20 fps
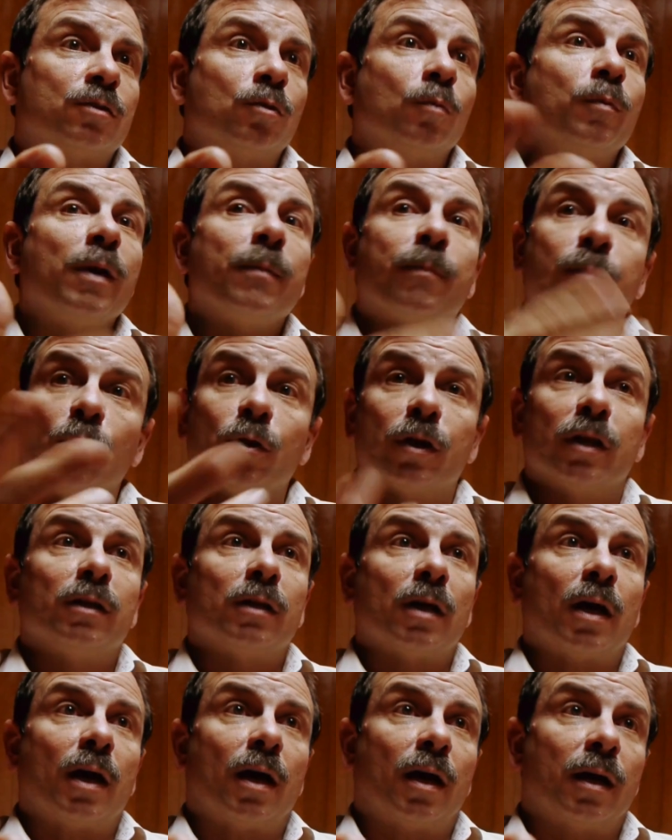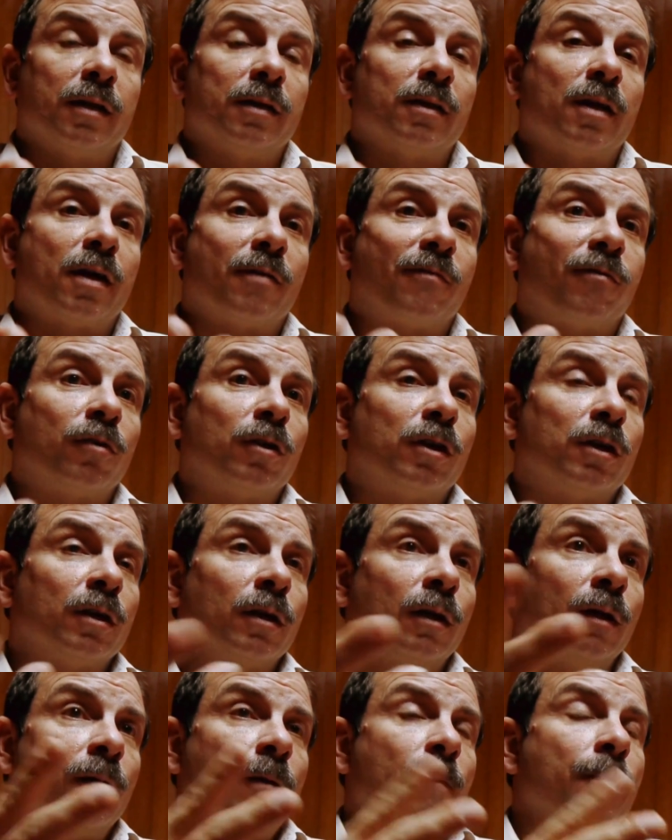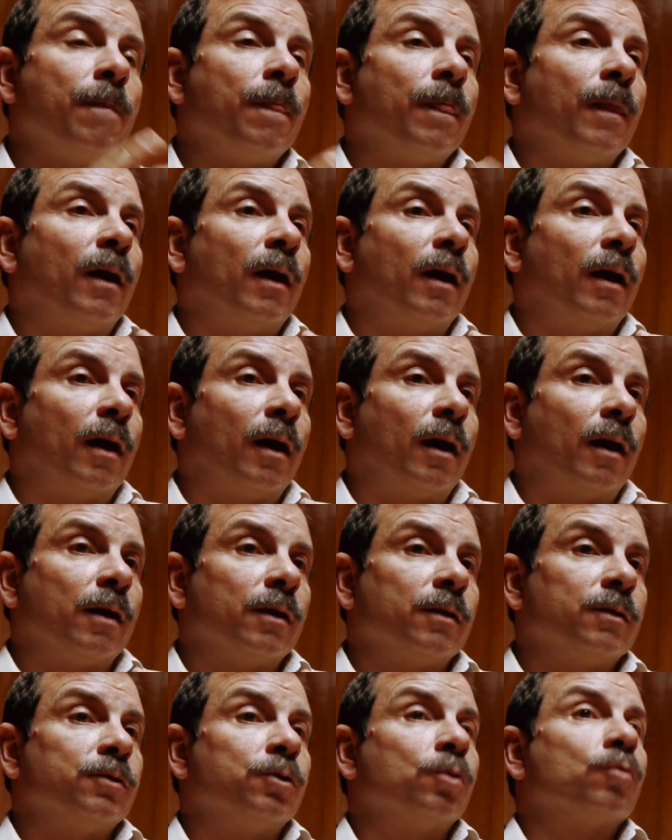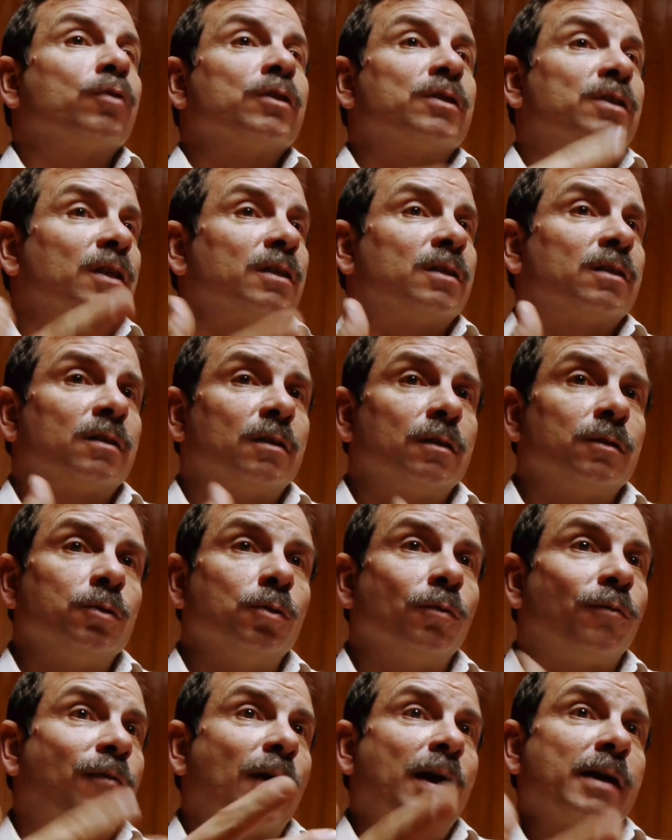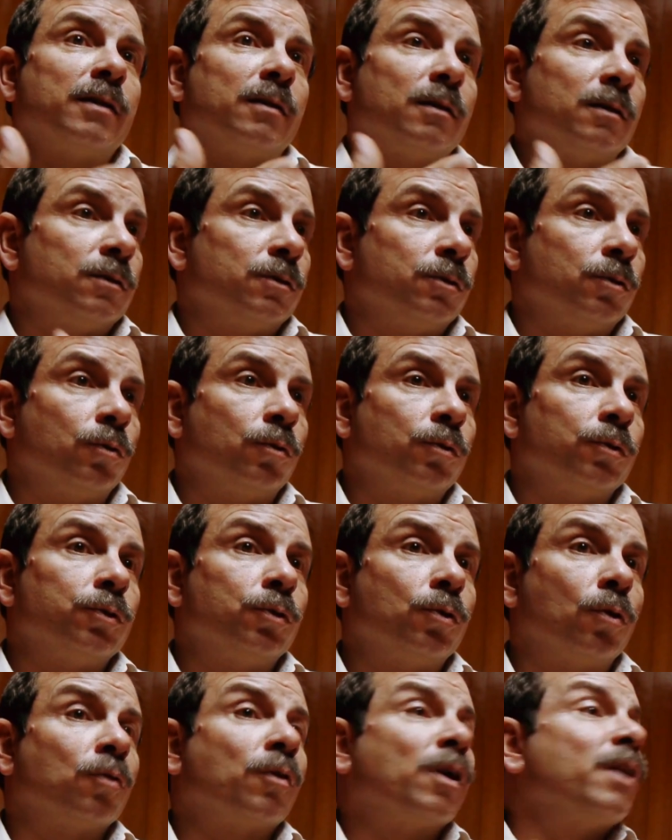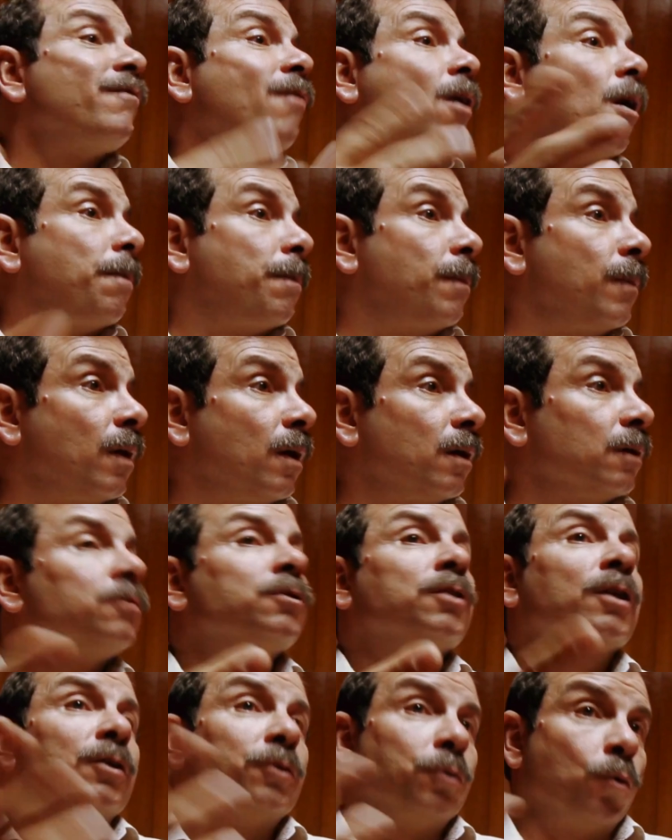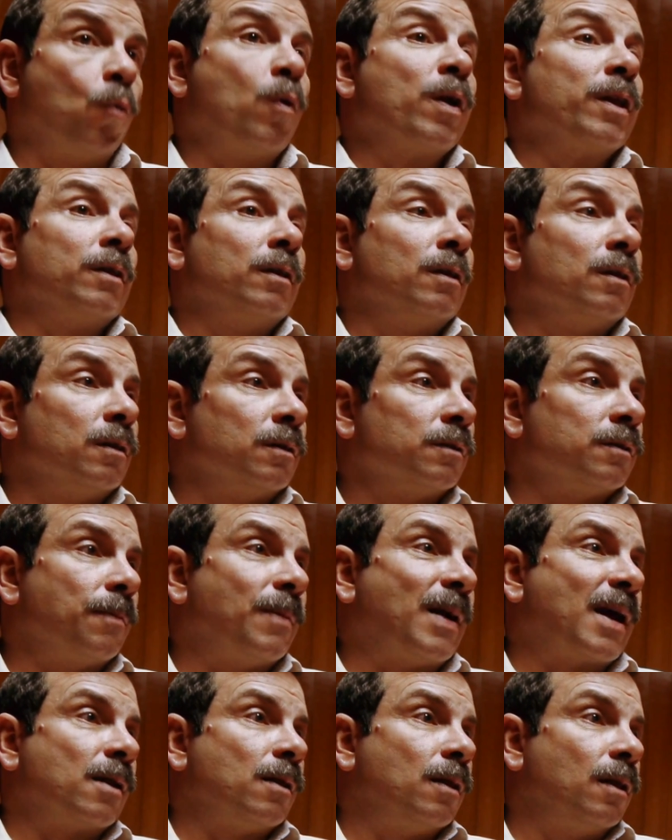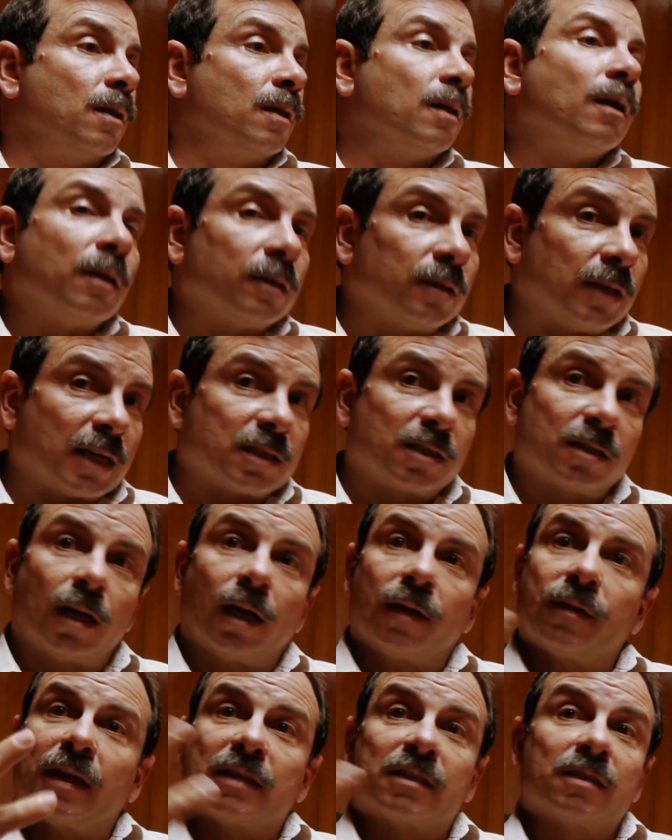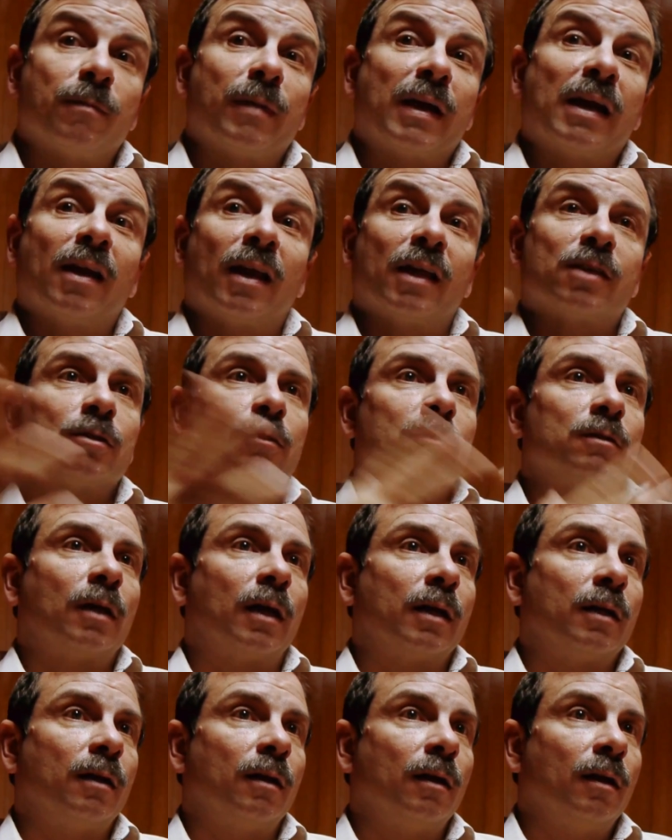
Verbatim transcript: to be put in the in the effort. Uh, you resist, you fight, you, you don't give up until you win the battle. That's the, that's the main lesson that